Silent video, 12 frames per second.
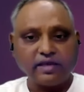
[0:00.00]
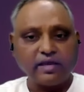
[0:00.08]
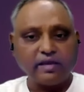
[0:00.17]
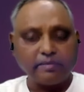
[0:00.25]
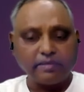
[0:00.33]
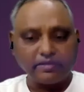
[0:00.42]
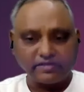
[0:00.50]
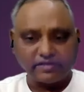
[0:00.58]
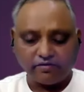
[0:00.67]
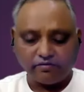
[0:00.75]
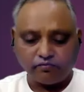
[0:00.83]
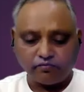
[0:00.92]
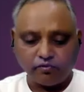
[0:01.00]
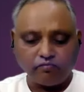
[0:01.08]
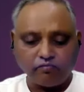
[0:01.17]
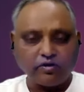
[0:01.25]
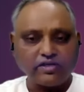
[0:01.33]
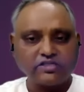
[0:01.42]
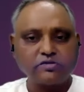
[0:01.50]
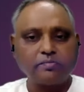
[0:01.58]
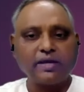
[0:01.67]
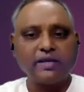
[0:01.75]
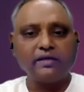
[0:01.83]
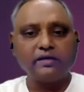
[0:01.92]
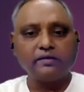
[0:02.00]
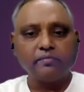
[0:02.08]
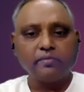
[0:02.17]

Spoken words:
Animals have full-fledged mind